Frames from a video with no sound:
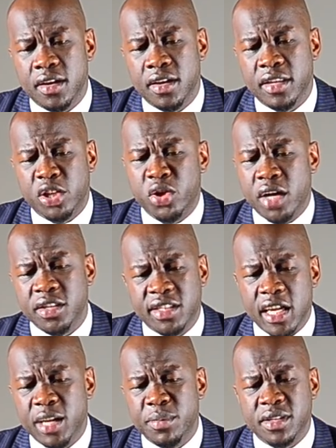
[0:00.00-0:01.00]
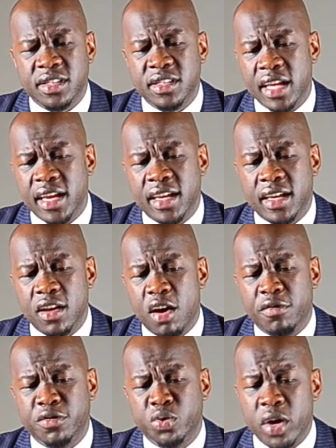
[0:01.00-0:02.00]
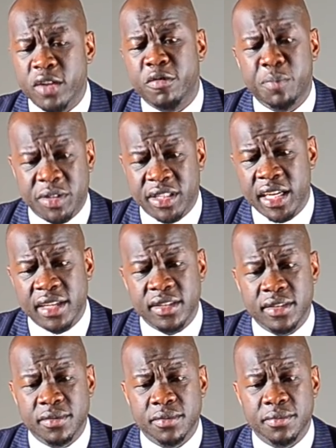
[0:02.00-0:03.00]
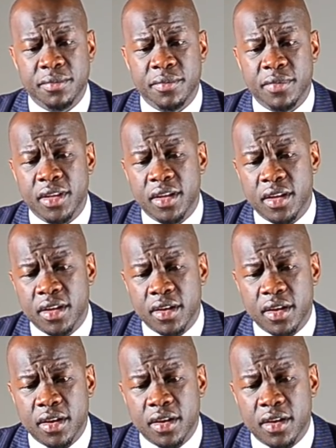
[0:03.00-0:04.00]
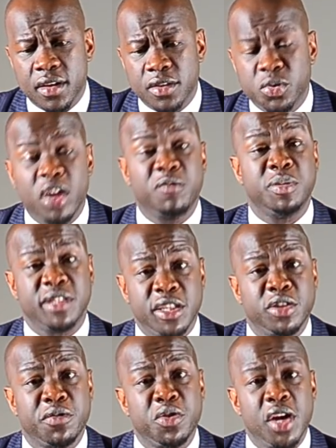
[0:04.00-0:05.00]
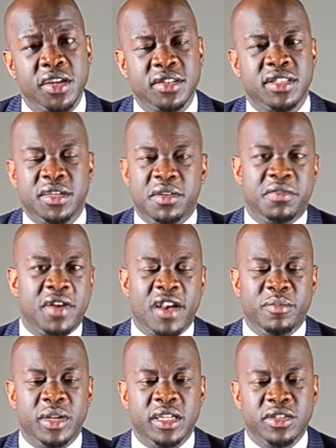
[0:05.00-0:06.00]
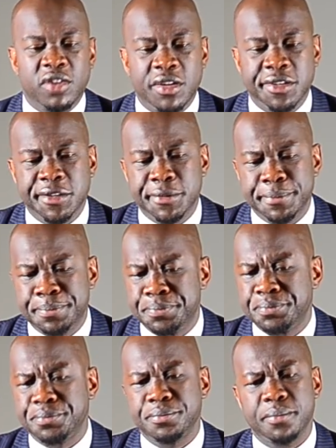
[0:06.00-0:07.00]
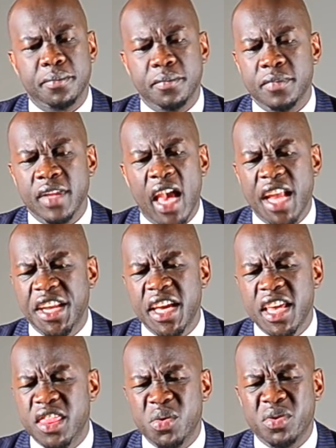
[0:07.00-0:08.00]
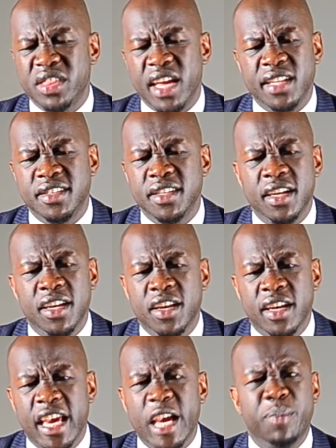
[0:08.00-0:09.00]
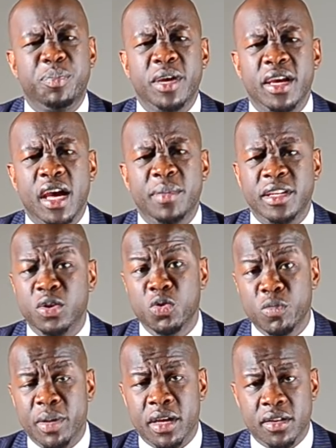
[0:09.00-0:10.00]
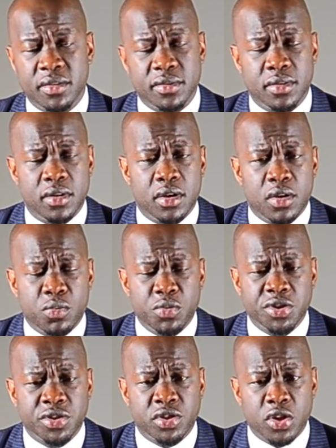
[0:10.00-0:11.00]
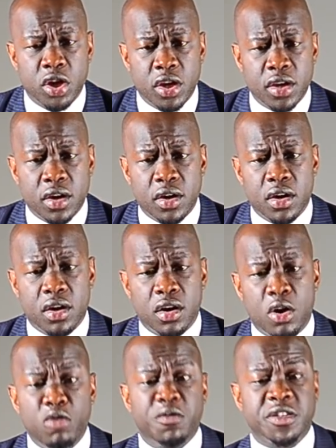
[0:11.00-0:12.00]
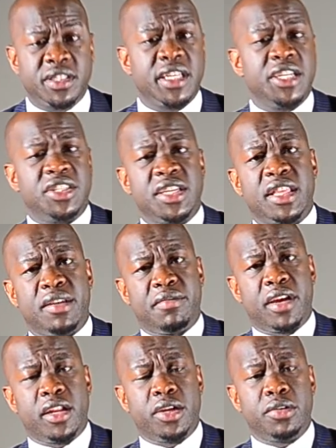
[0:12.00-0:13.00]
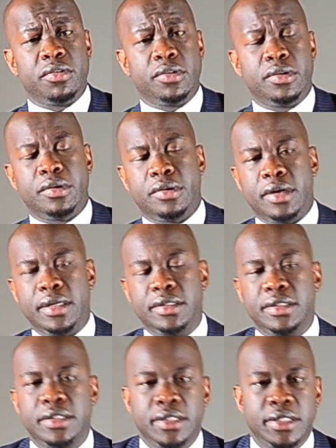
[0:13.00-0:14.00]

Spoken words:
They tried to sell him a stake of 12%, 12% of $375 million. And he thought that Uber was overstating their value, right?